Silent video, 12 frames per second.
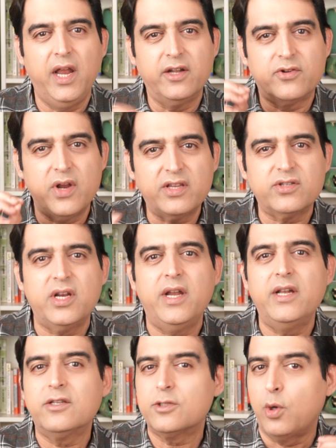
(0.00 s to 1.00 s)
interested
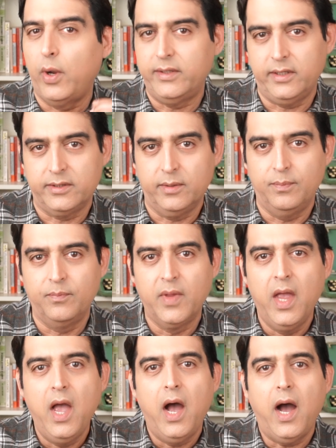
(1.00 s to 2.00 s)
in Stoicism,
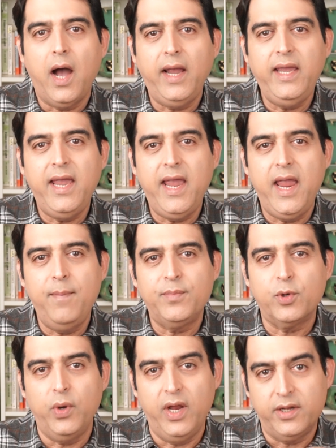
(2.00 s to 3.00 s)
I aim
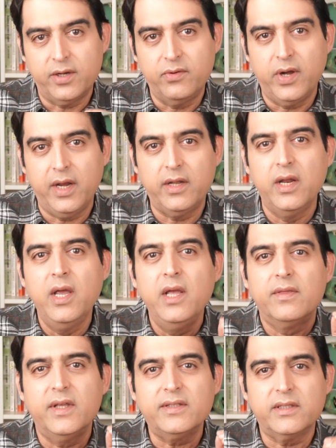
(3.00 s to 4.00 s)
to integrate
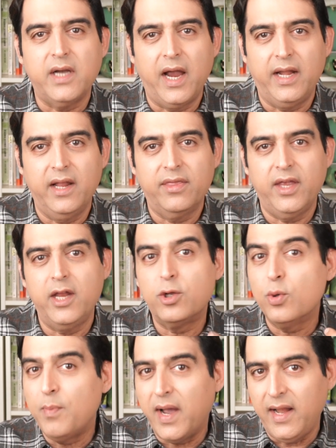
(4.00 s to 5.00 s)
this guidance
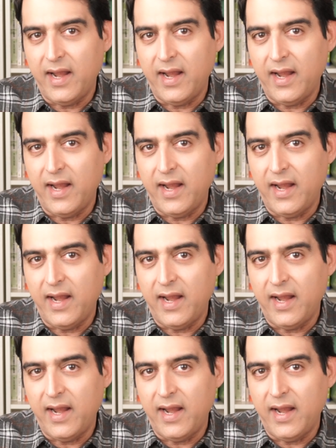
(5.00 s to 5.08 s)
into my